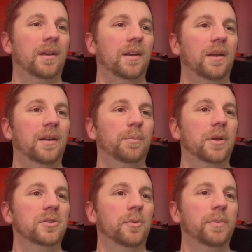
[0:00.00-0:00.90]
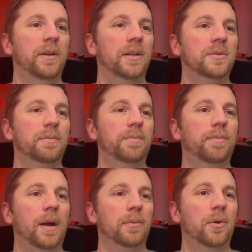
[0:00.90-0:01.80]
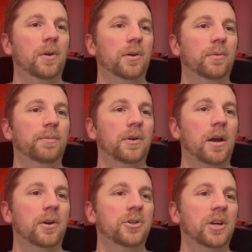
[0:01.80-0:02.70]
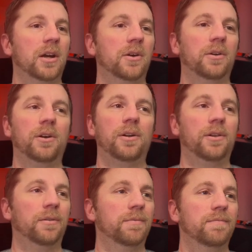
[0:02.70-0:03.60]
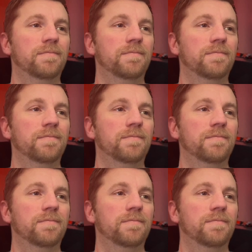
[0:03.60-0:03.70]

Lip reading: And pretzel, peanuts, popcorn, and Cracker Jack are all